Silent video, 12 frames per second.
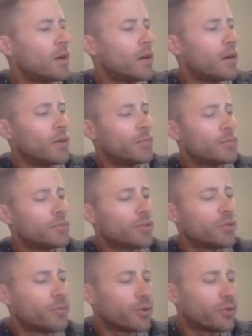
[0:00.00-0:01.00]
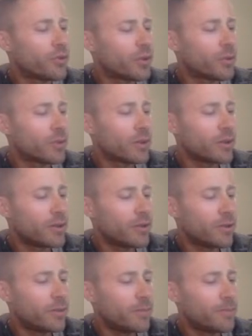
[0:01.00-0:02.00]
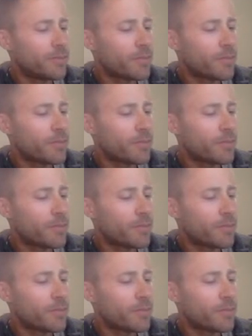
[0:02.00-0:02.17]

So the first thing we're going to do